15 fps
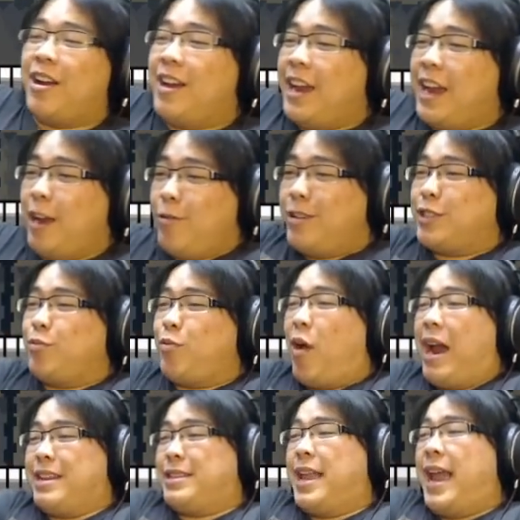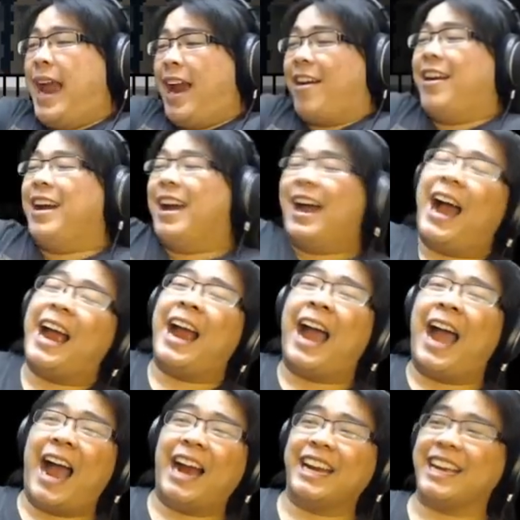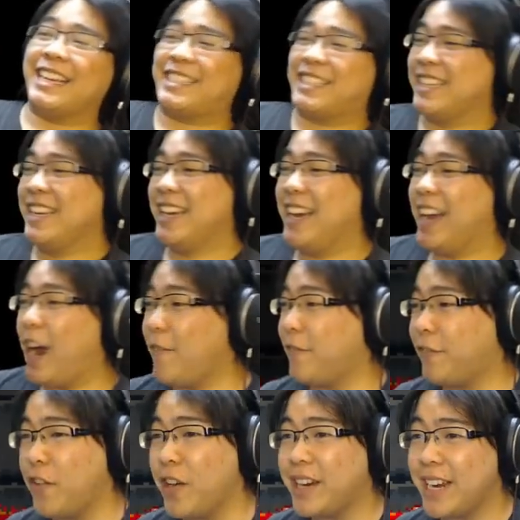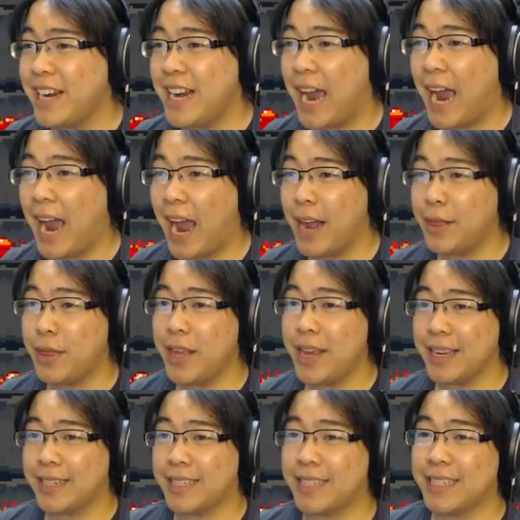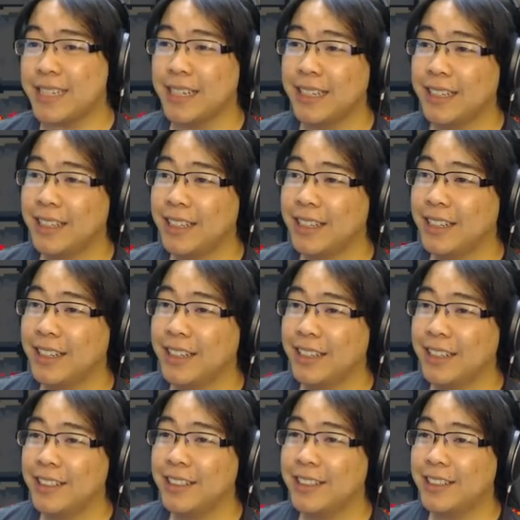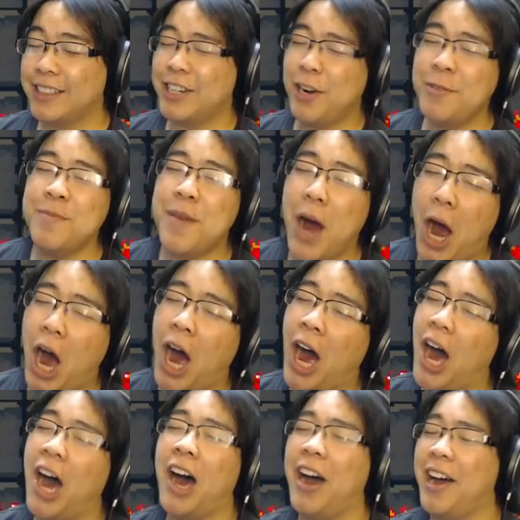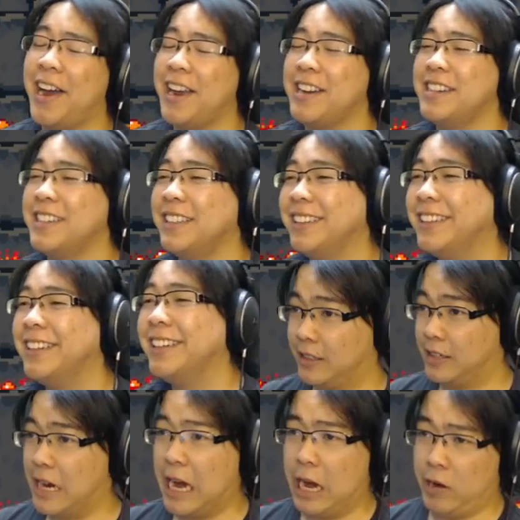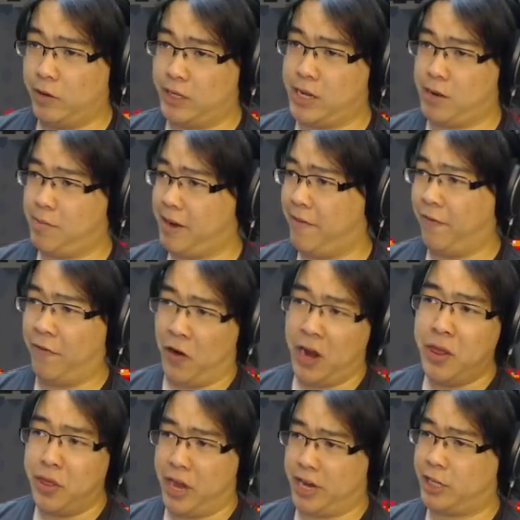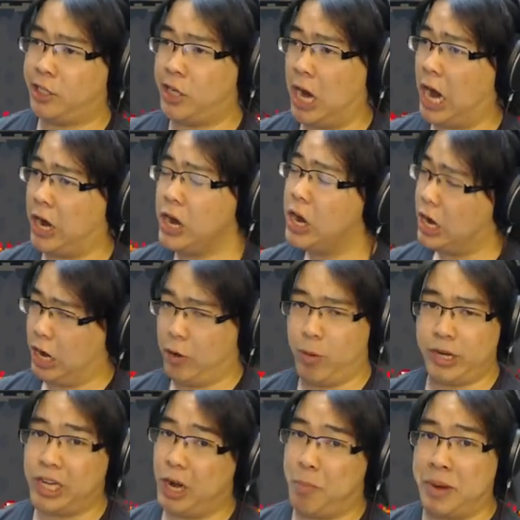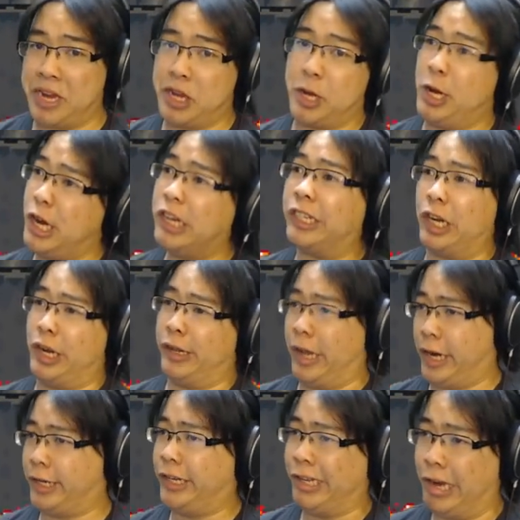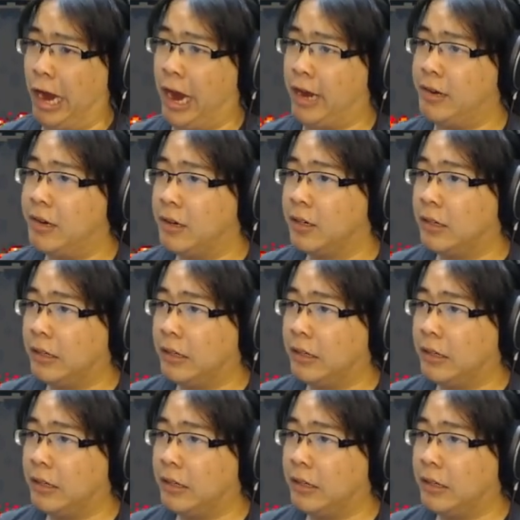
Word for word: It was right there! I had it! I freaking had this! Come on! It was gonna be fun, they said. It was gonna be easy, they said.